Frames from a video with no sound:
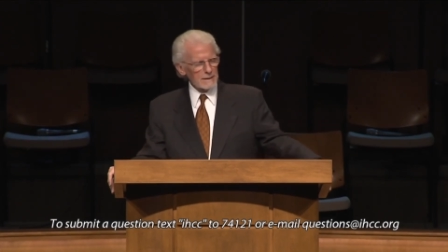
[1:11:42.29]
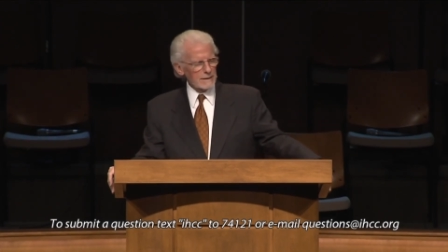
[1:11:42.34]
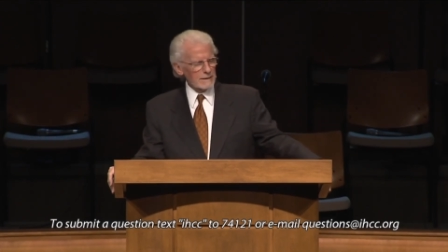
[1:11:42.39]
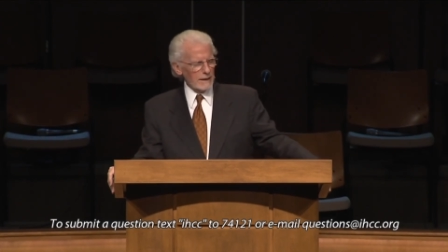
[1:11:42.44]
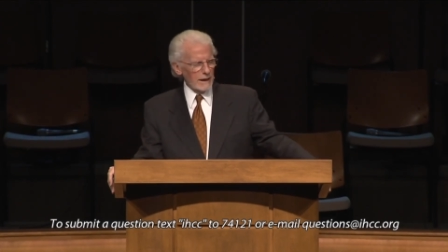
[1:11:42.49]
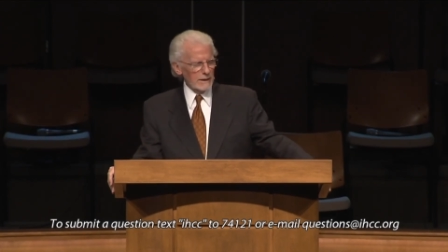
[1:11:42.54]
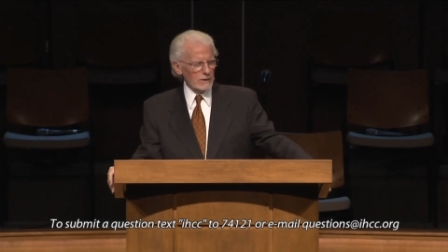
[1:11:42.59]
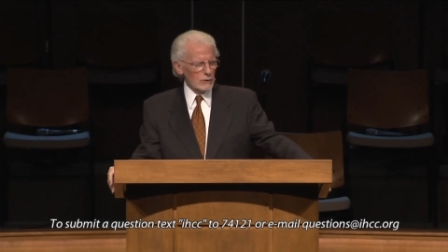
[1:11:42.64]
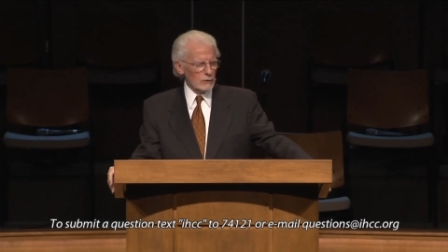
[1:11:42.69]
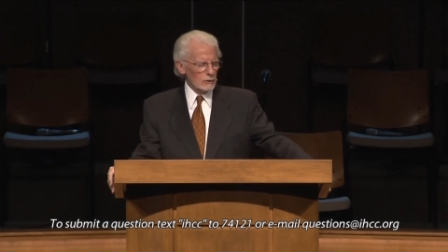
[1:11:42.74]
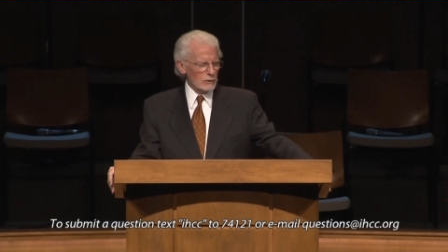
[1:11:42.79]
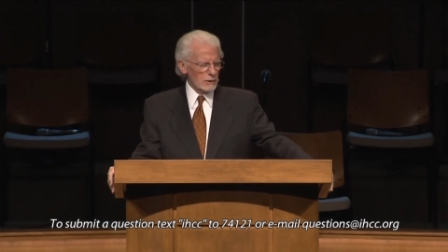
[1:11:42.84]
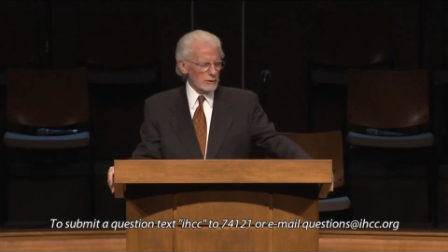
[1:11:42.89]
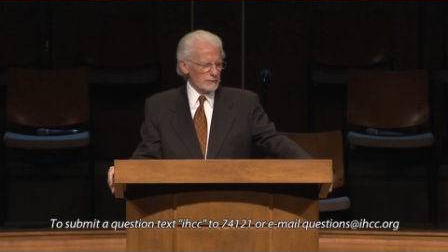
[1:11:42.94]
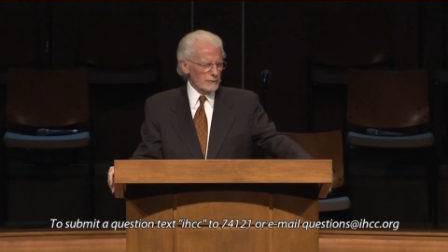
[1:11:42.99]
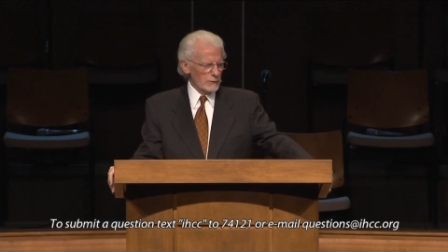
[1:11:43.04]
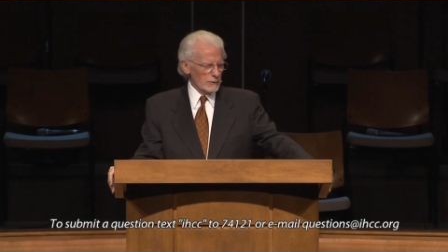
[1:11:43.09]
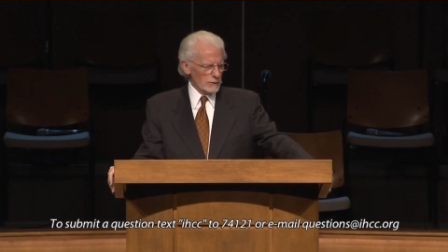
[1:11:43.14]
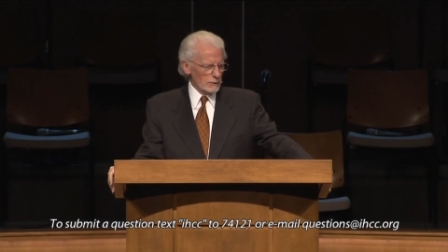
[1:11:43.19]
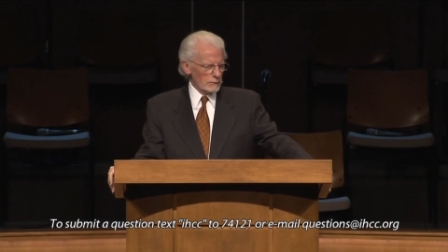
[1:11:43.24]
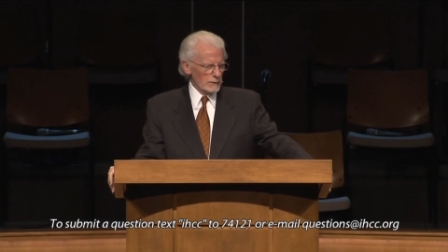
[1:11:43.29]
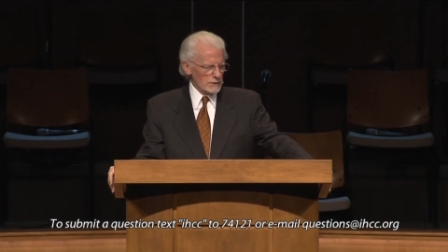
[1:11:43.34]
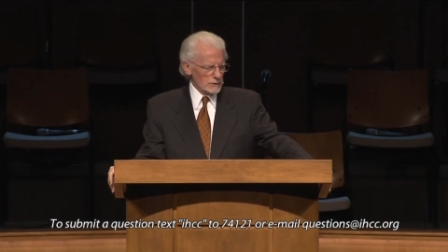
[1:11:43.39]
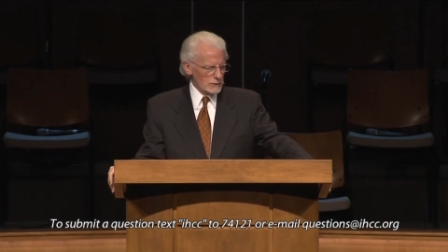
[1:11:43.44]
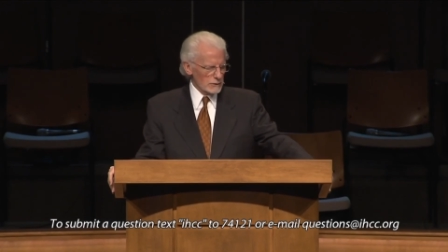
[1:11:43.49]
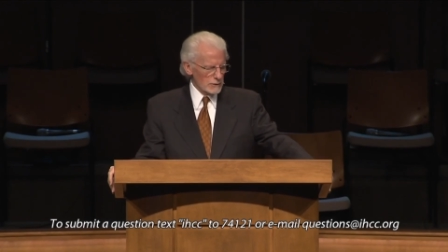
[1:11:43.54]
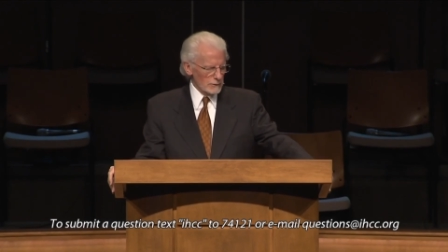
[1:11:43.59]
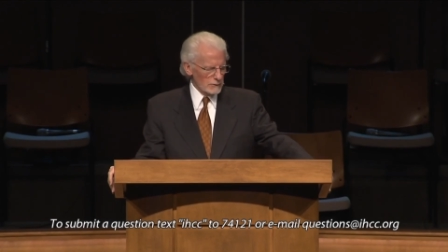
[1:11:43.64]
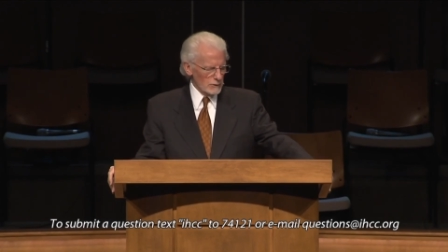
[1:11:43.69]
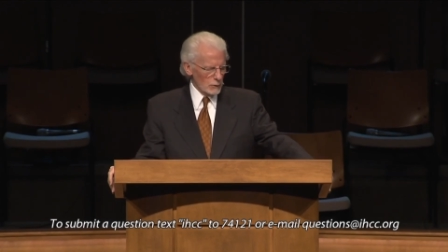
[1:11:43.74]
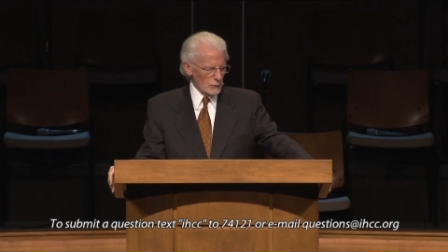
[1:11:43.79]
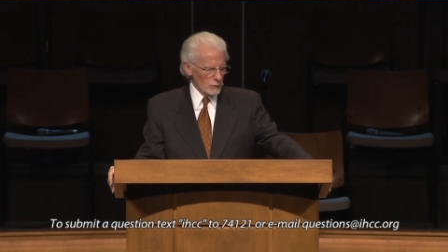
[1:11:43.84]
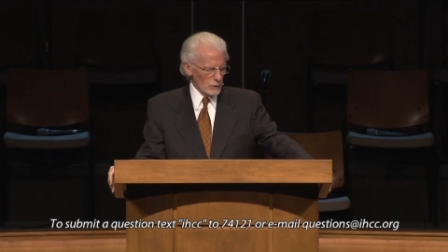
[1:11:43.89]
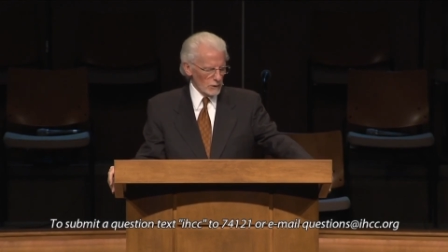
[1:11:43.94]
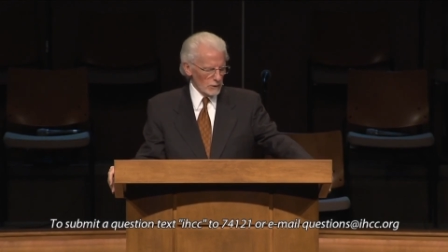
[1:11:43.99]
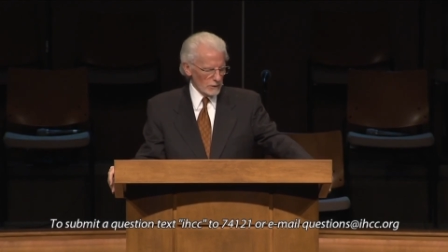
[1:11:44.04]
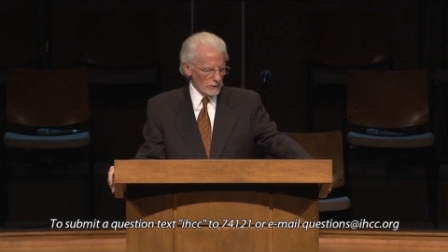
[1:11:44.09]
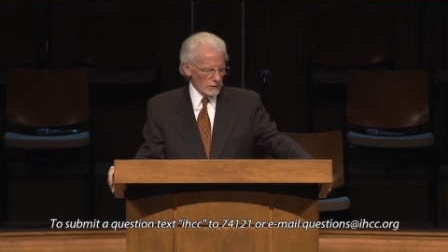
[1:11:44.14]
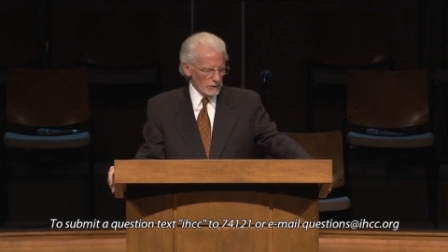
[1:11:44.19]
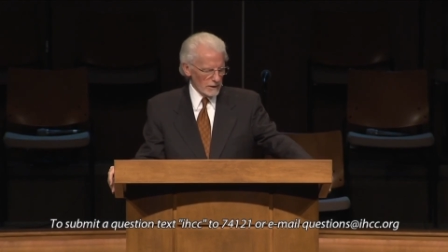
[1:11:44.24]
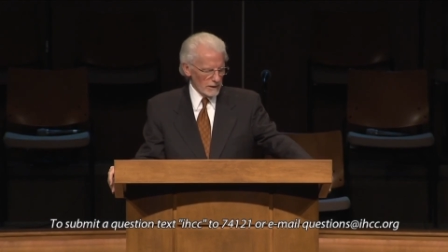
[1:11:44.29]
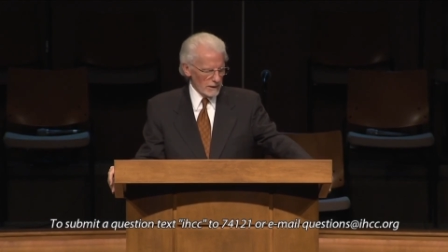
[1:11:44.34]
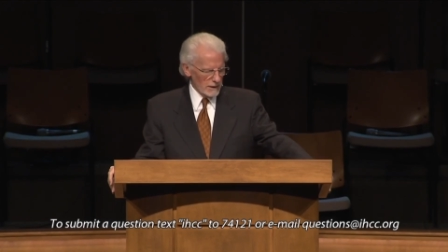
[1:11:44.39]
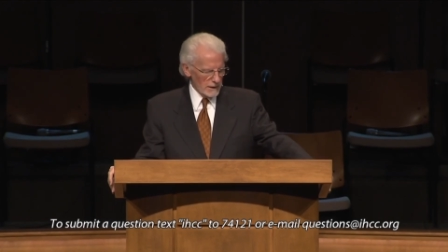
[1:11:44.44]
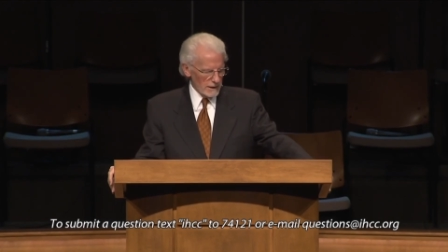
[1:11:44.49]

Thank you, Lord, for the riches of your word.